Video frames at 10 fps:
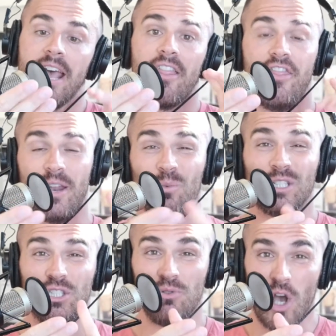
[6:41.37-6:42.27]
Then
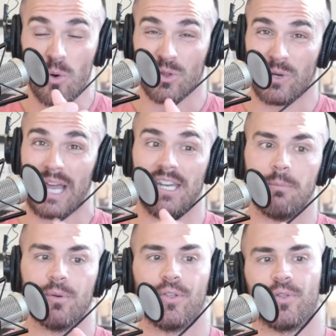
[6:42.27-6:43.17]
once you know where they're at,
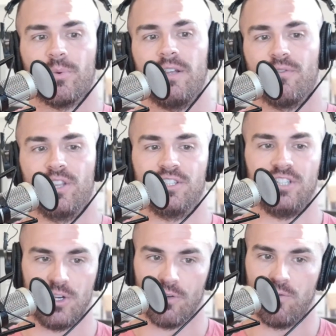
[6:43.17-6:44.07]
number three for this
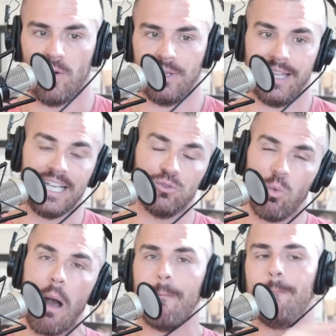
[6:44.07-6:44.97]
secret formula is
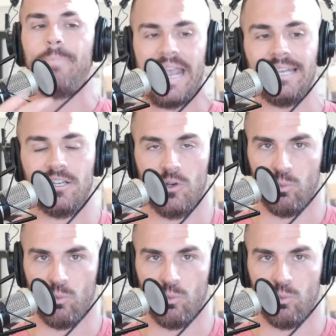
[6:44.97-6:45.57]
what bait